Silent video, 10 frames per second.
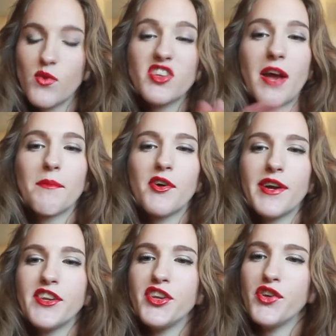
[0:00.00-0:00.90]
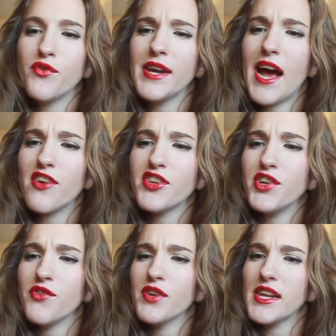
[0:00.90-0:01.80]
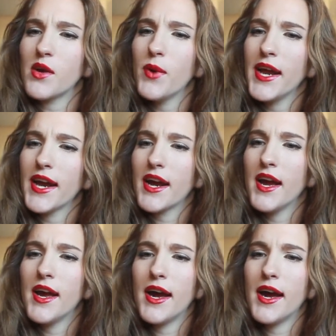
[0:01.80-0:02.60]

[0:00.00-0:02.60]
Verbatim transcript: which I'm going to read out to you really quick.